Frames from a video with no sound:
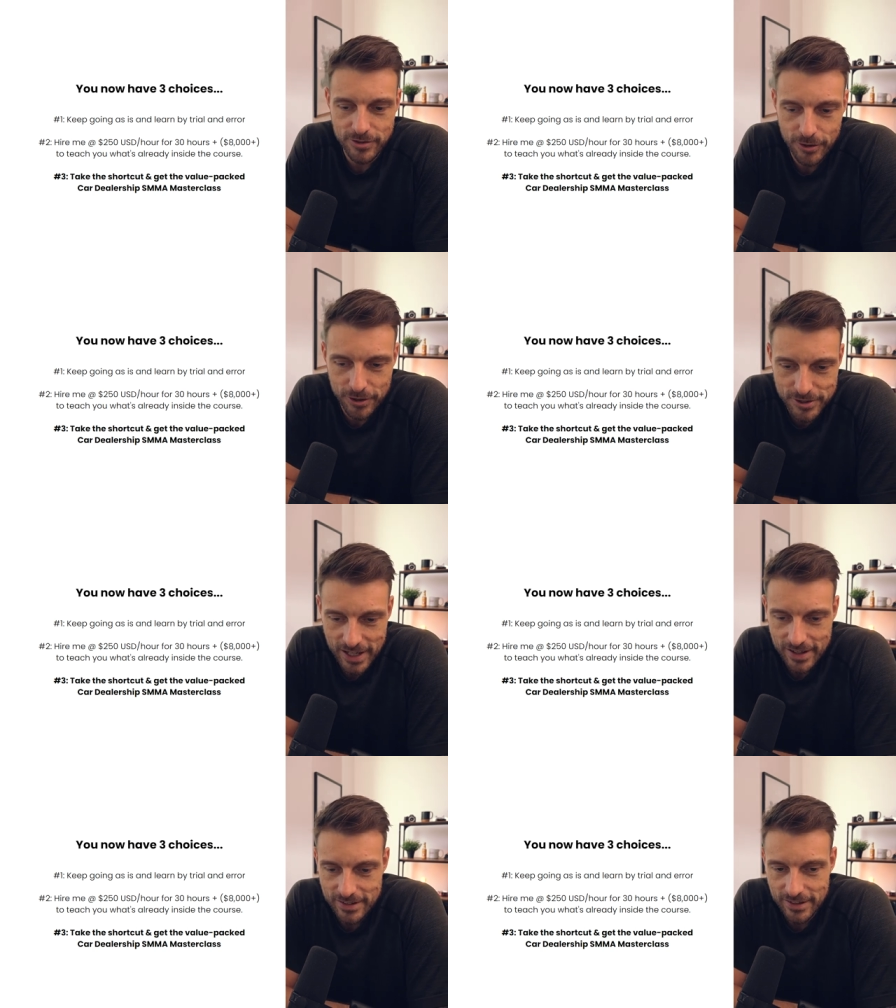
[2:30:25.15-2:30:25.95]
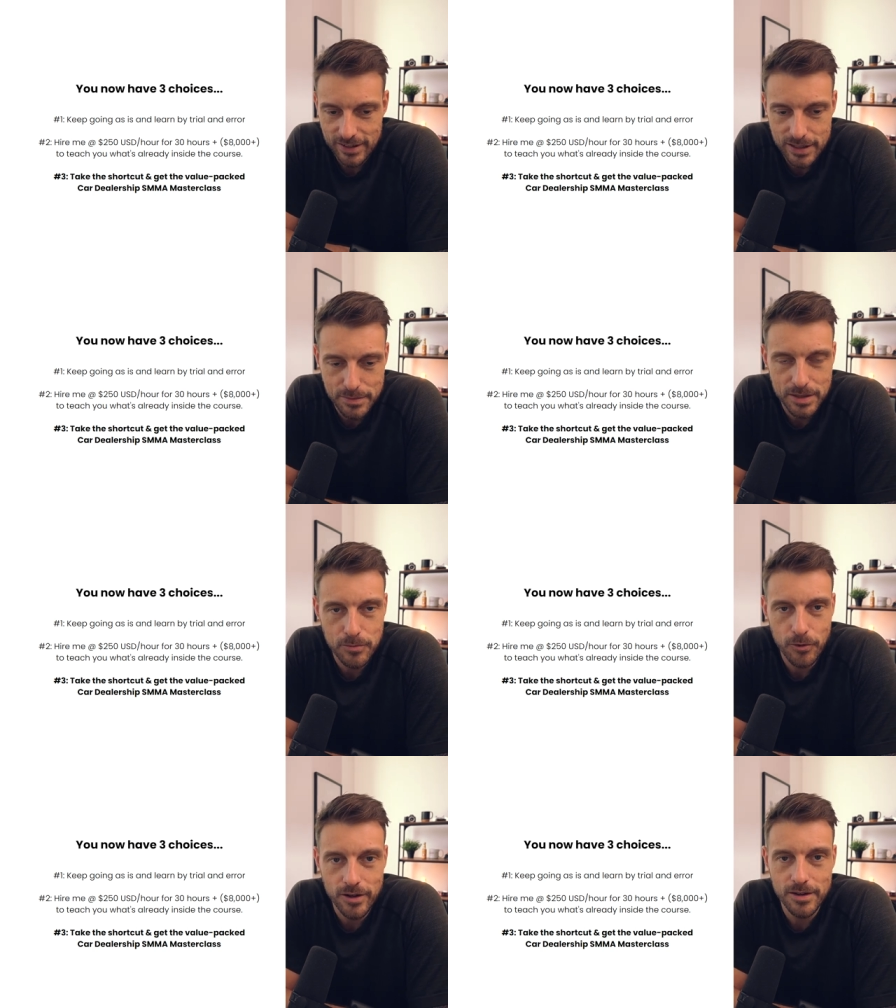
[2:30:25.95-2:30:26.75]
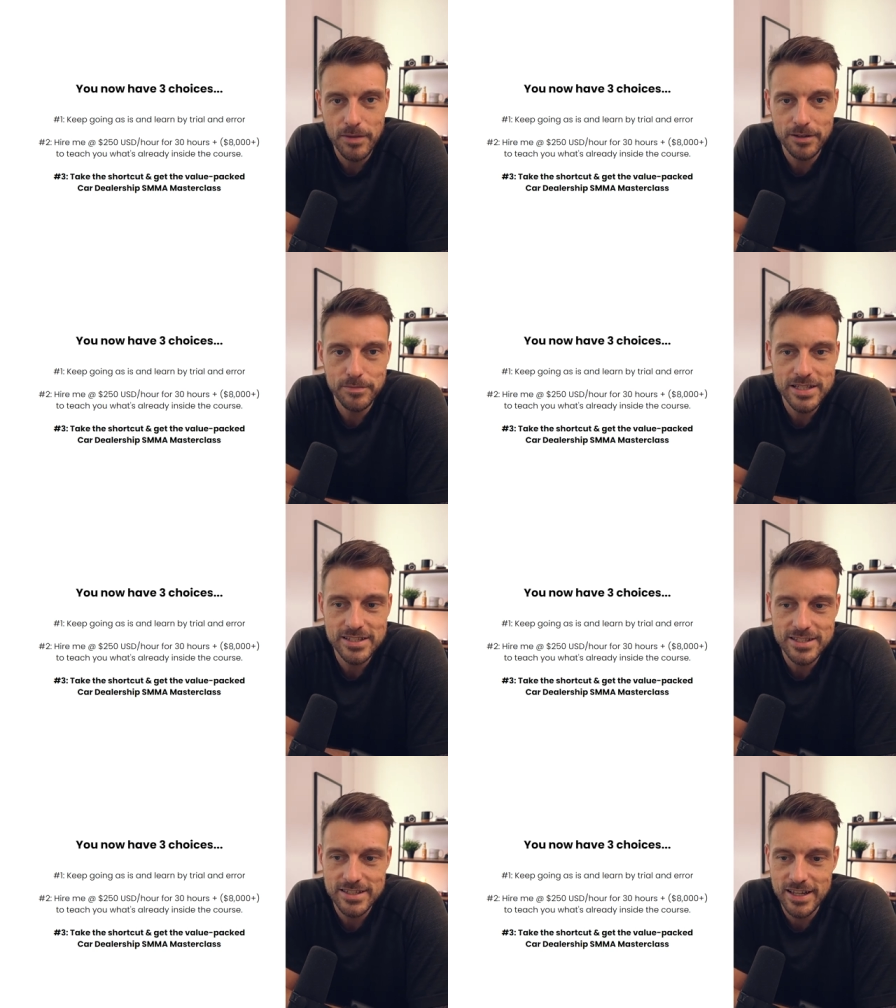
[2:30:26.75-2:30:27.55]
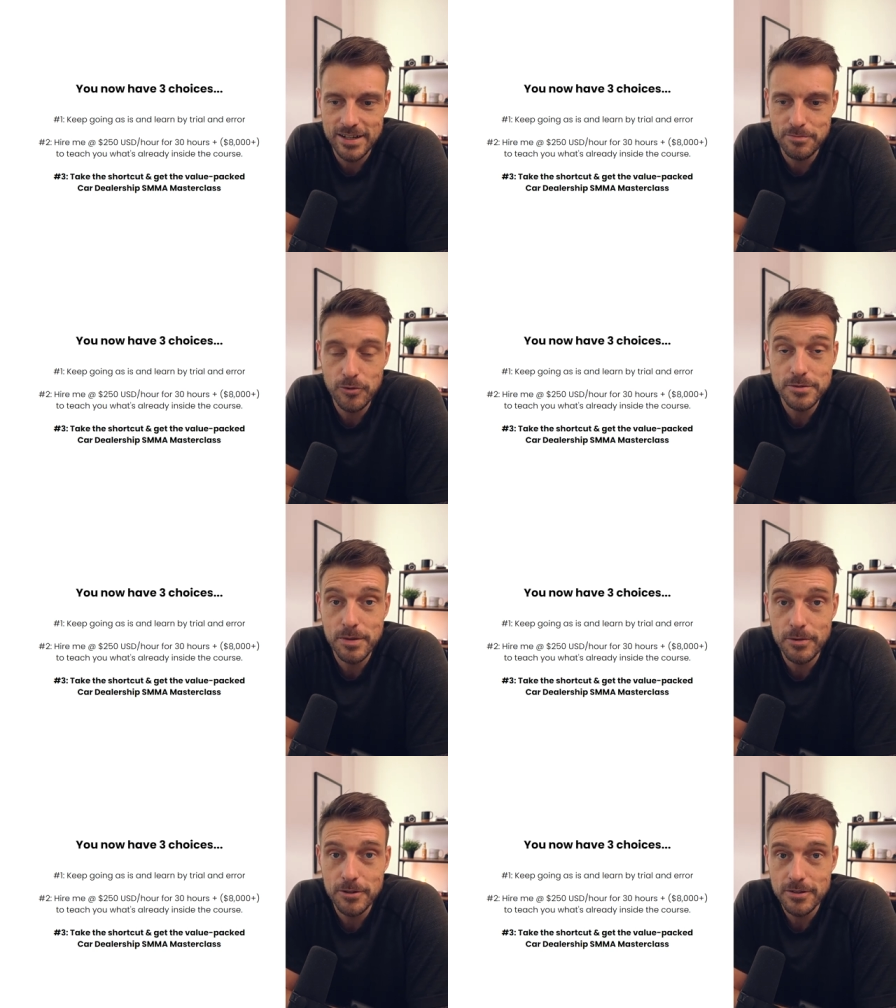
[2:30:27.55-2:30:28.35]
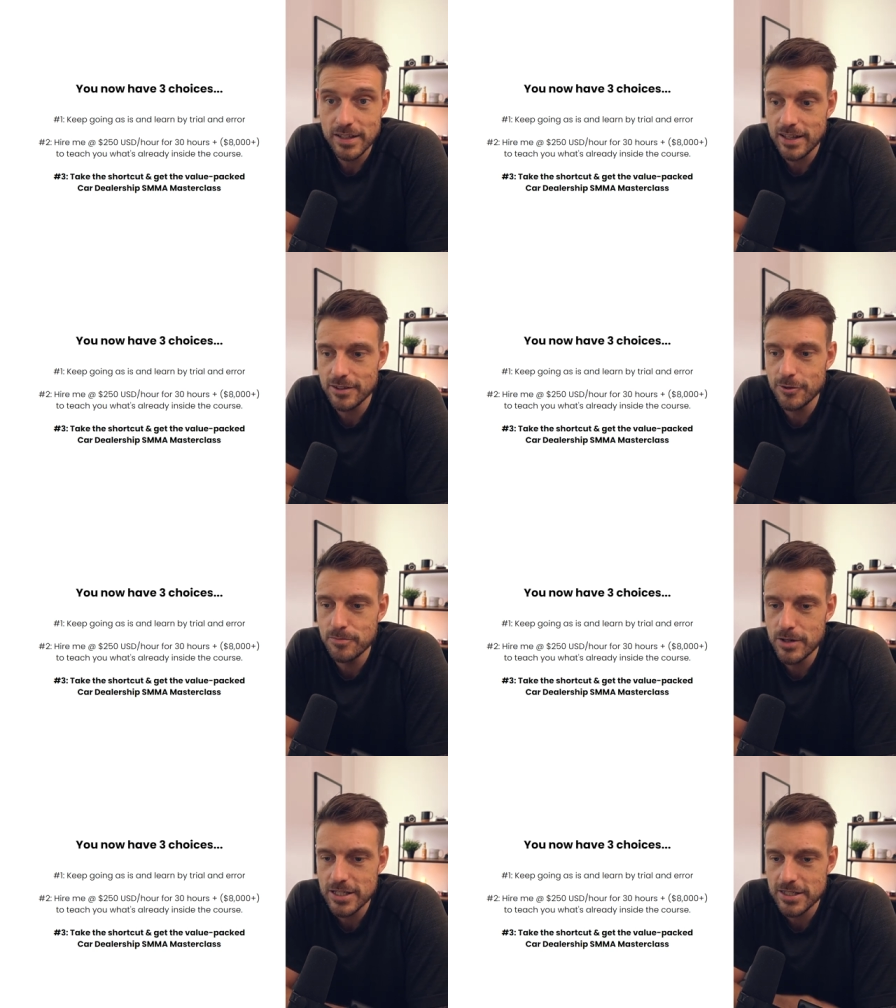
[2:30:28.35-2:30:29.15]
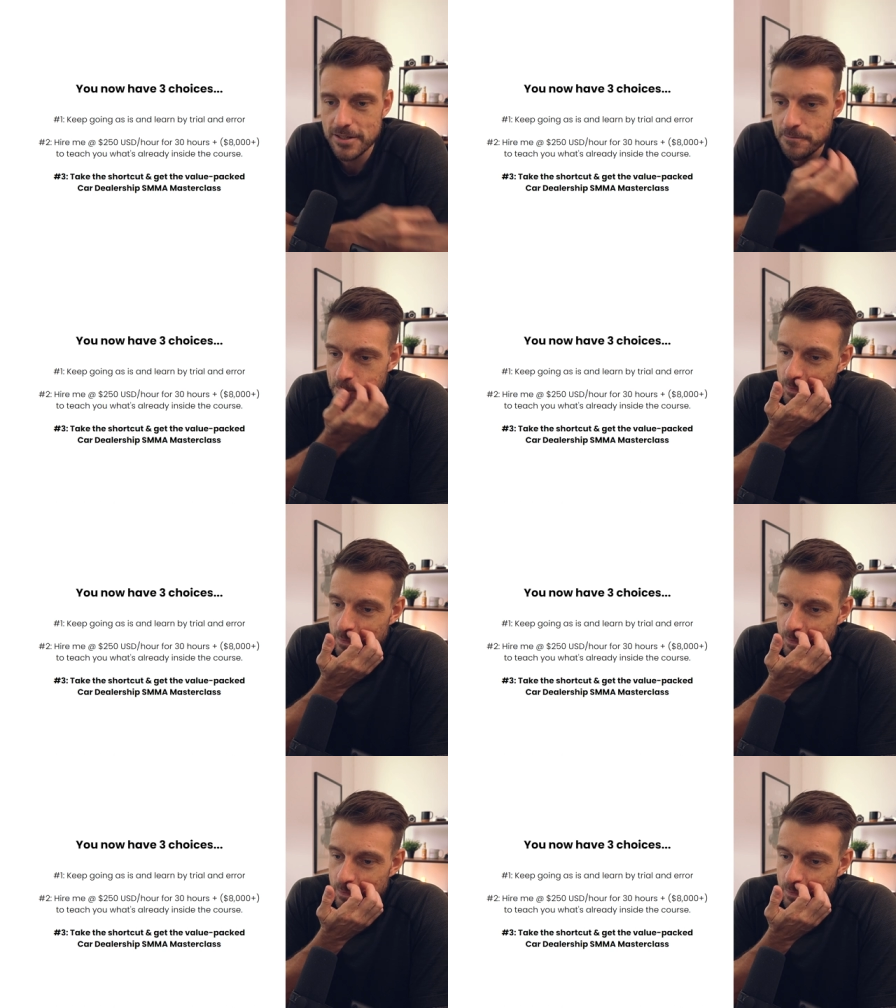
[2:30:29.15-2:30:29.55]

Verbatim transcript: you understand a little bit more about business than most people that you must